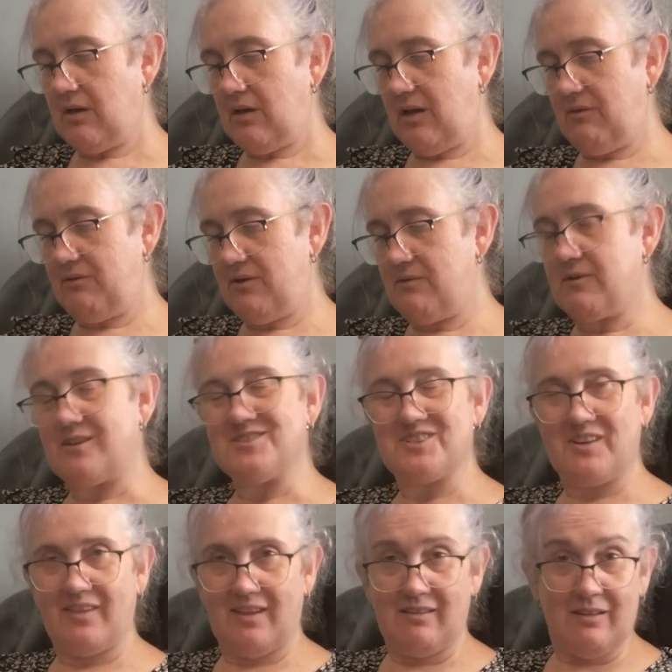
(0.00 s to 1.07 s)
you've got
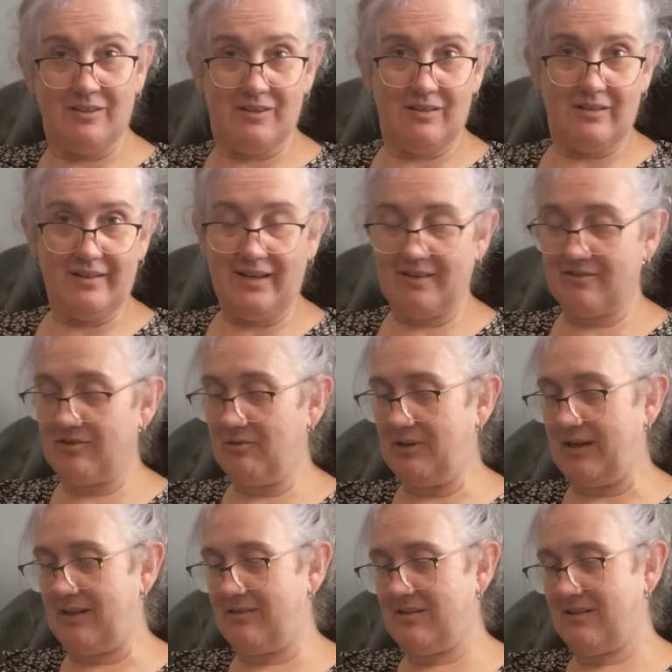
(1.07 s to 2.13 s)
something that you'd like to
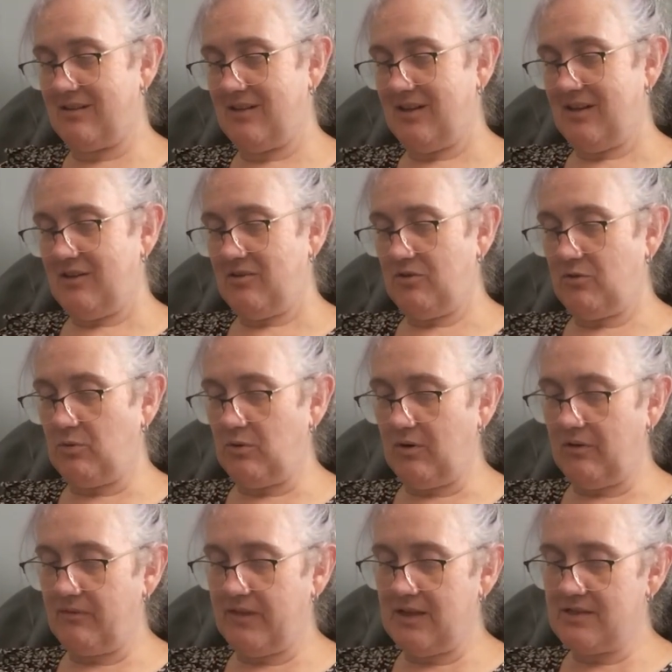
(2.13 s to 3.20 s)
add to all
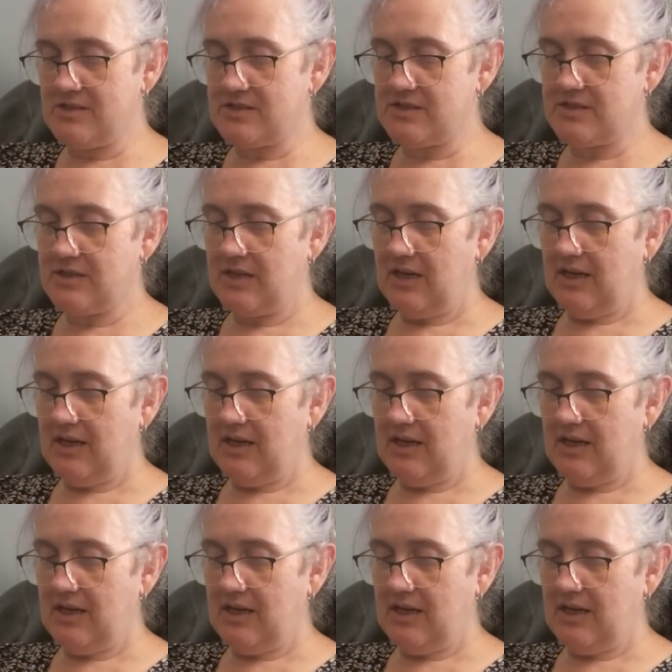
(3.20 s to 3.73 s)
of this,